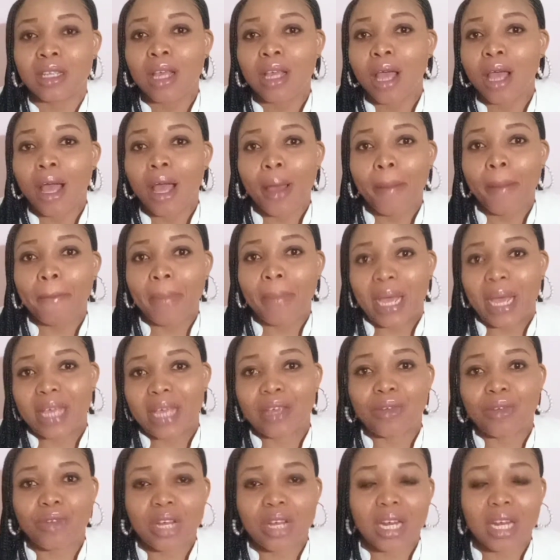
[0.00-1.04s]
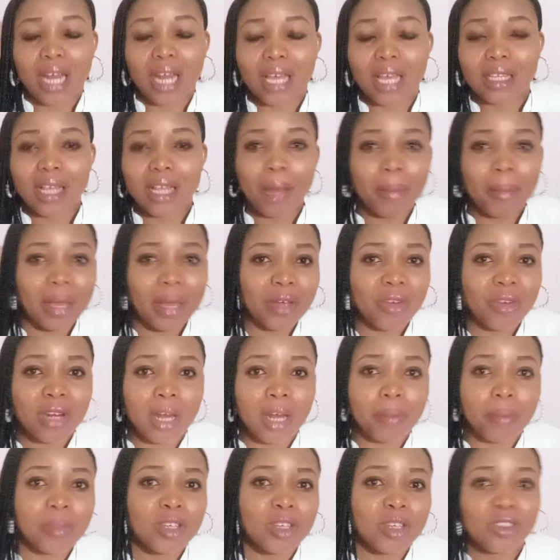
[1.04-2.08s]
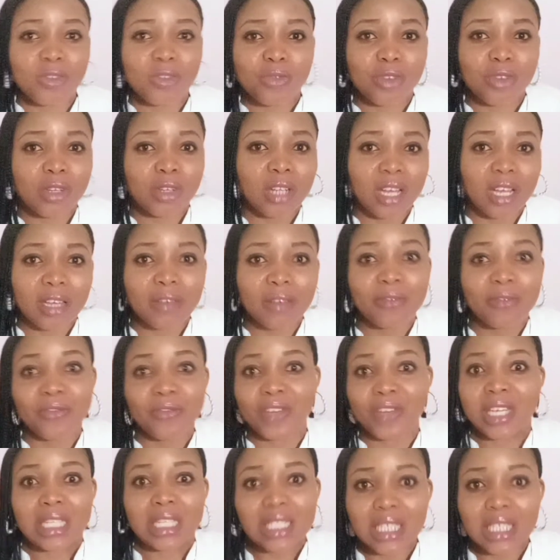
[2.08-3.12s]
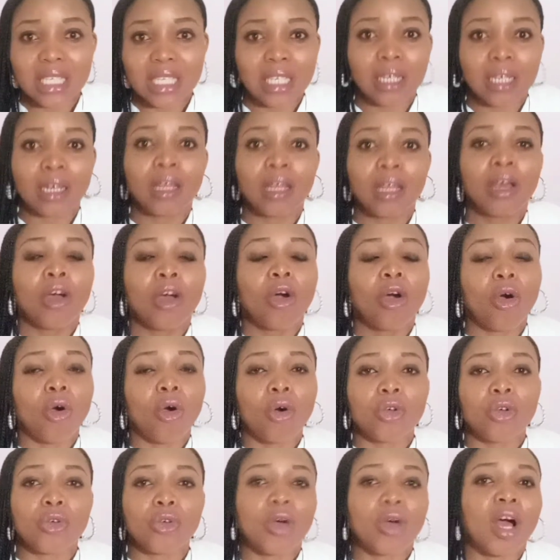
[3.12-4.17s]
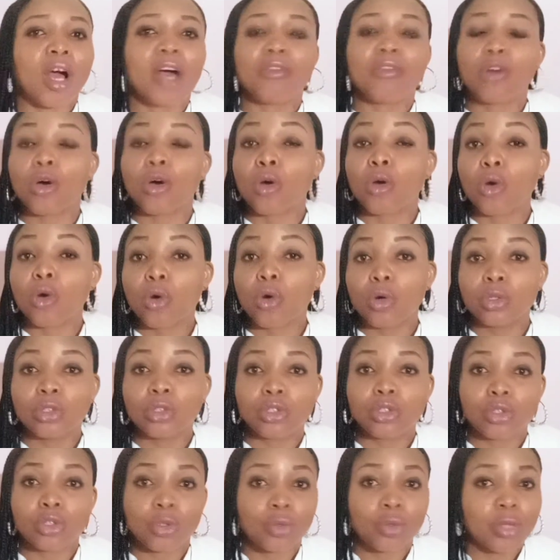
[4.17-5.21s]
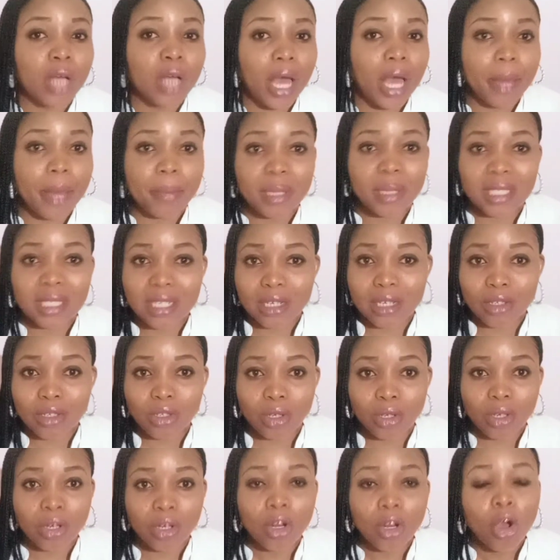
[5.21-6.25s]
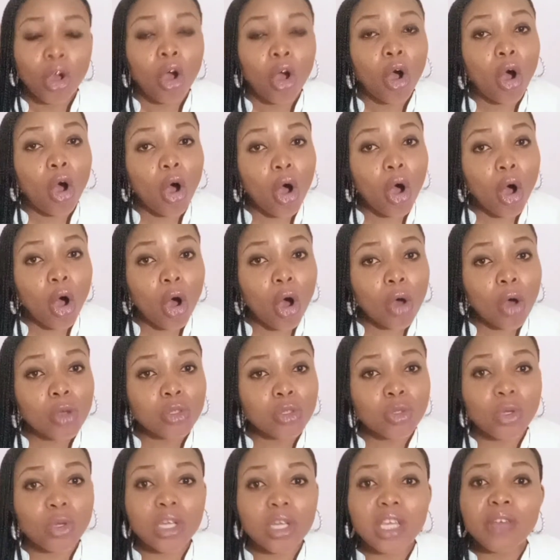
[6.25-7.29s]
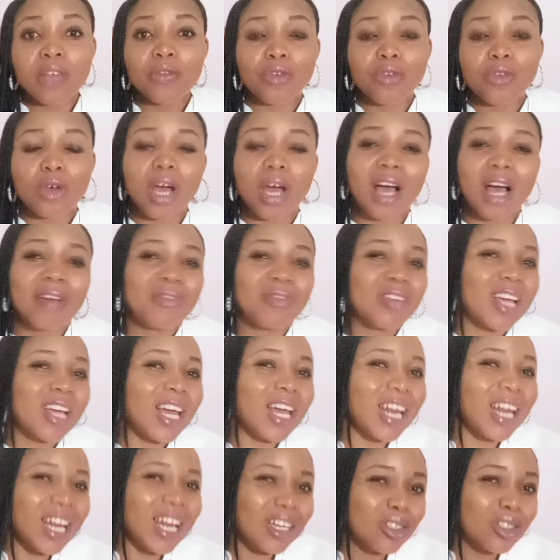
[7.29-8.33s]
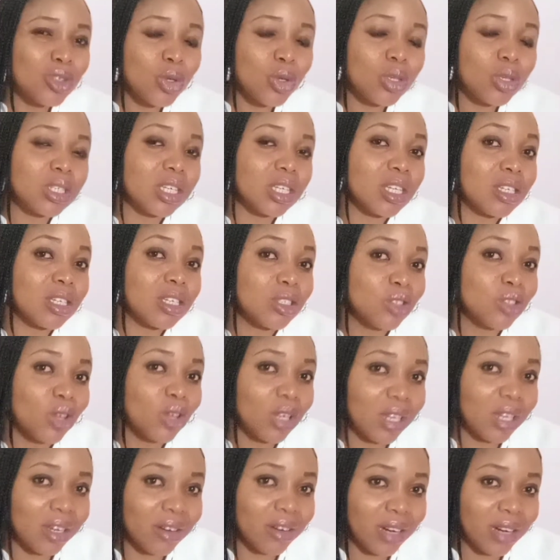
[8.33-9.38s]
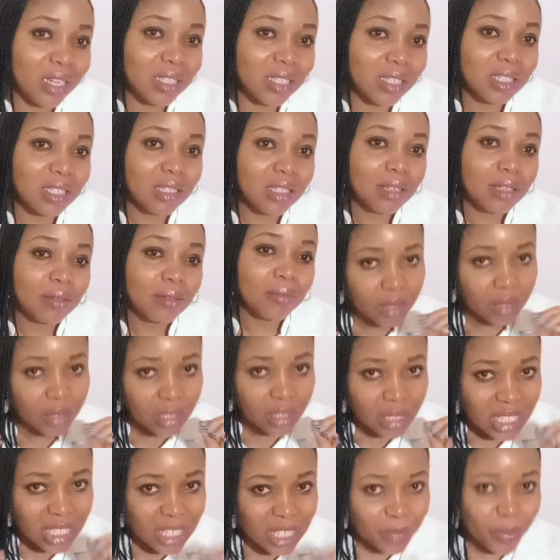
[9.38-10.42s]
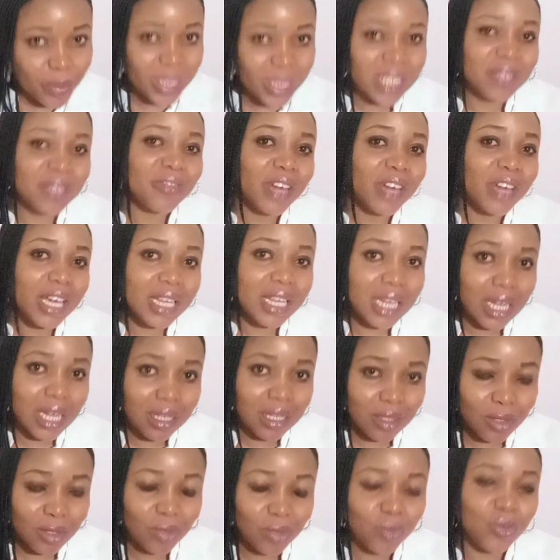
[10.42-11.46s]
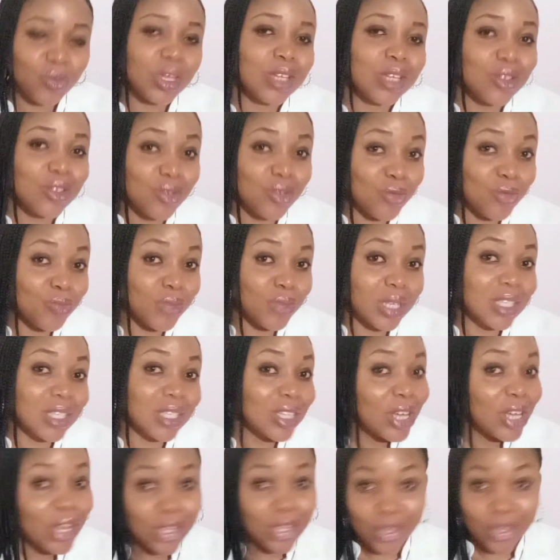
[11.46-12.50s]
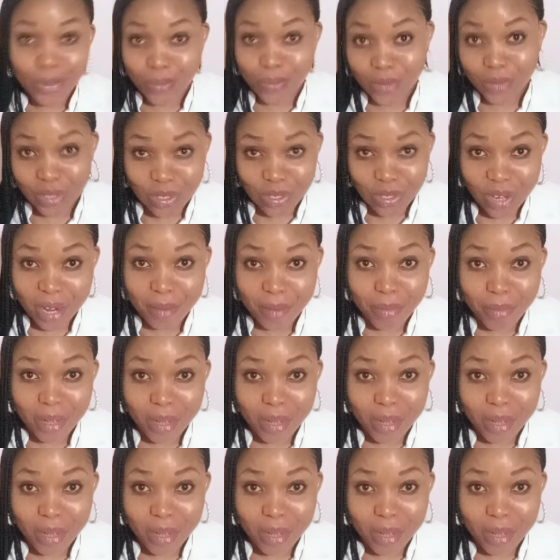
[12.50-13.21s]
migraine, like that migraine that makes you feel like fainting, or you have uncontrolled hypertension. Also, if you have galactose intolerance, specify that when you meet your prescriber.